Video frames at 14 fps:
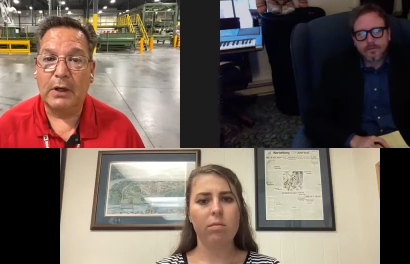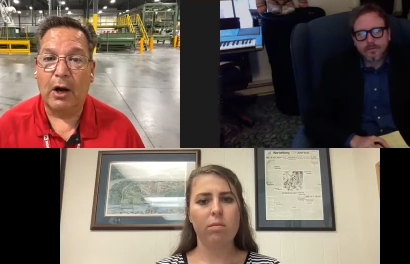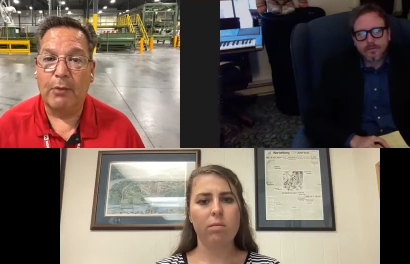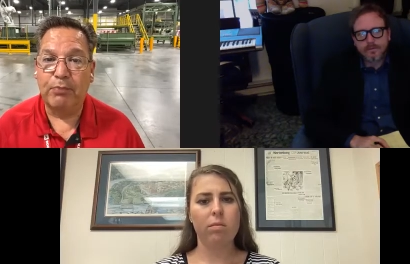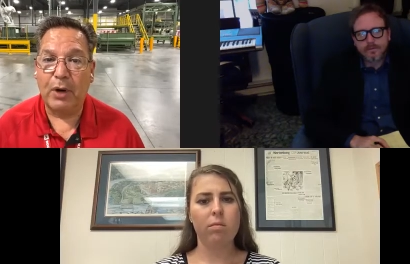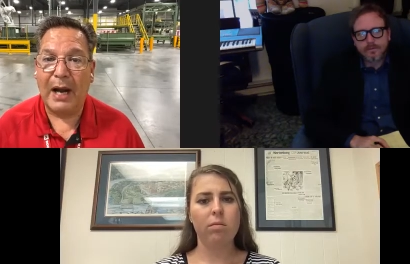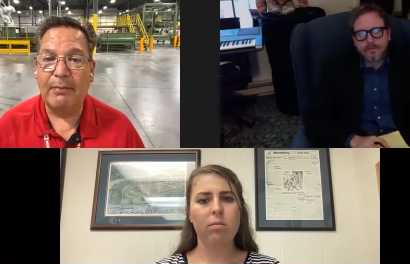
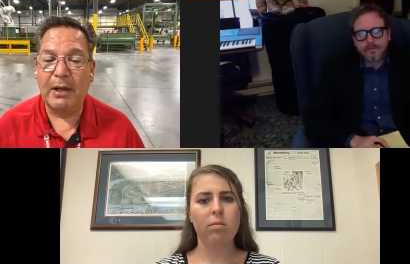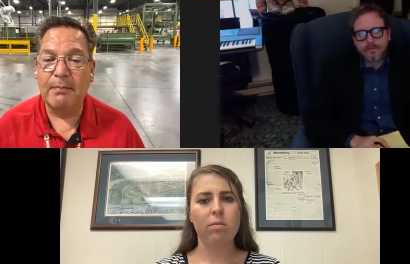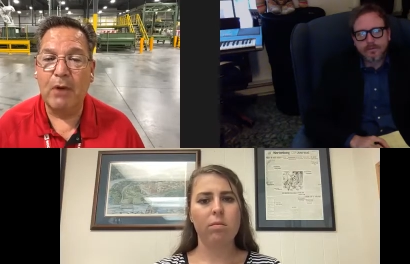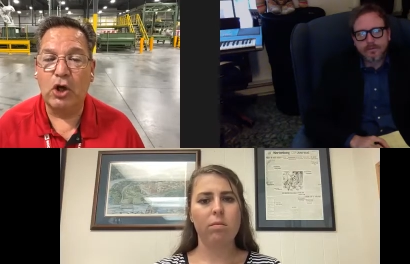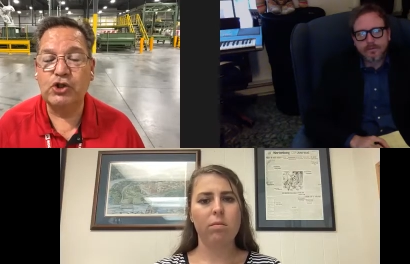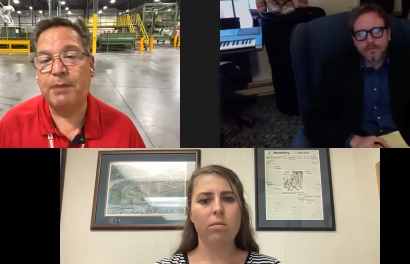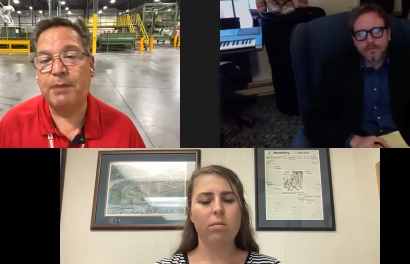Speaker 1: are probably
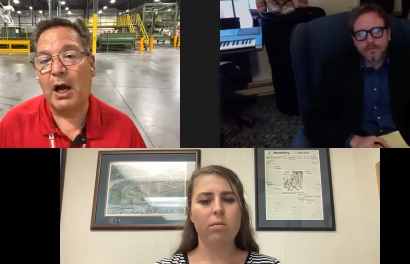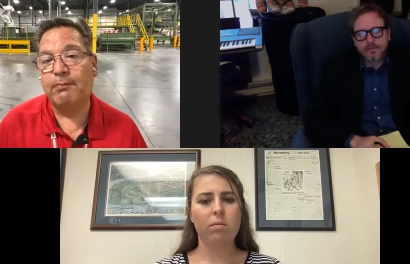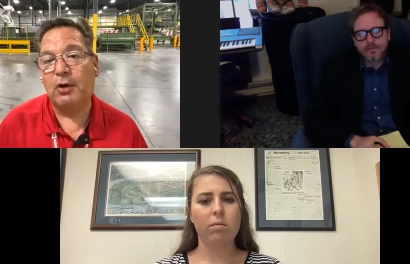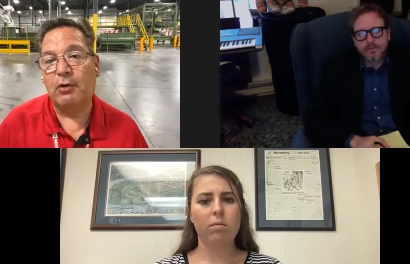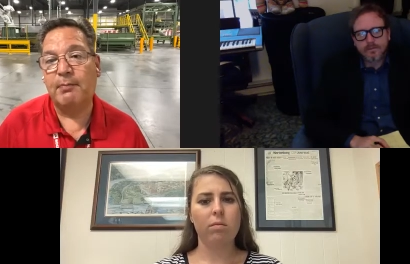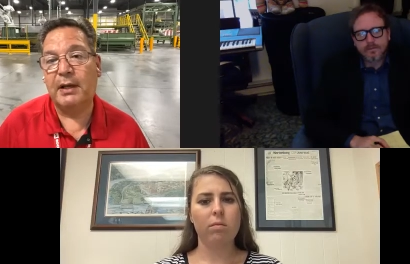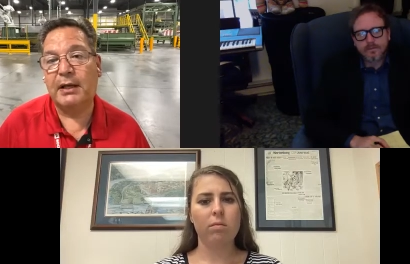most
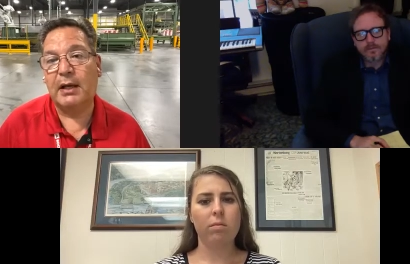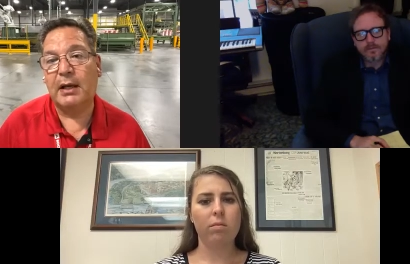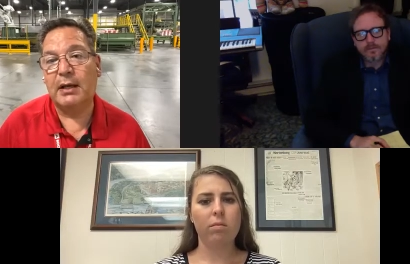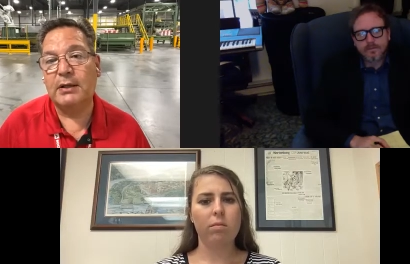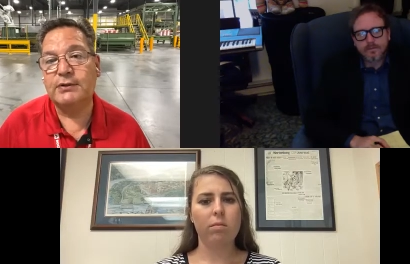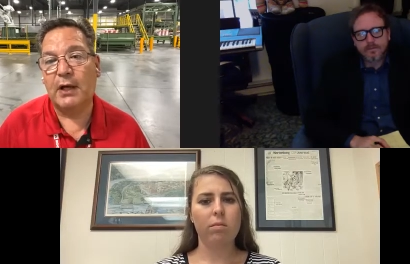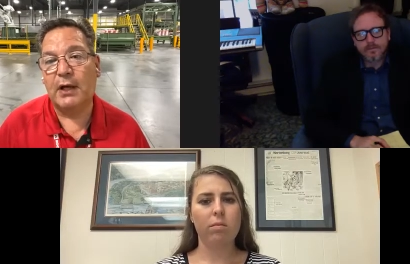popular
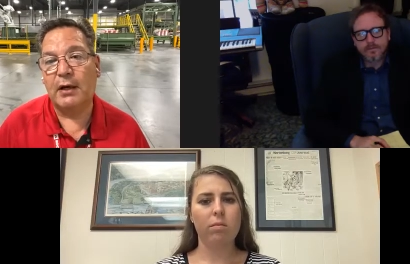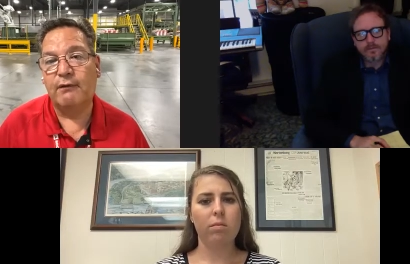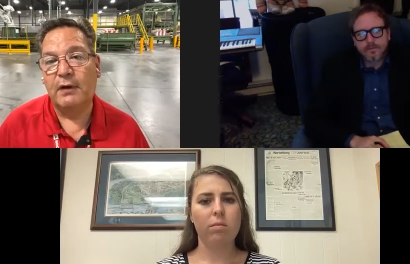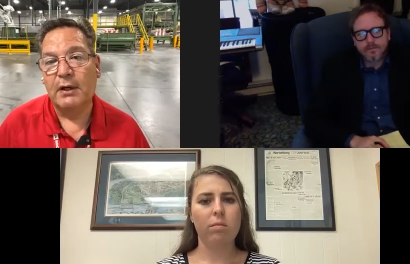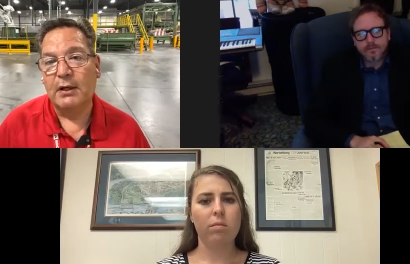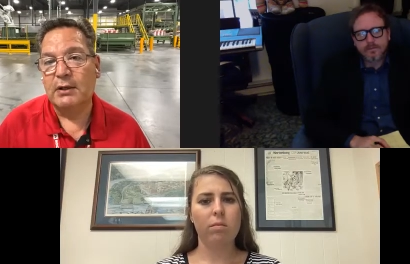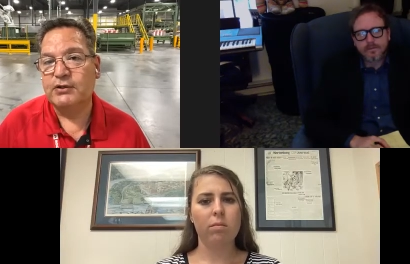because of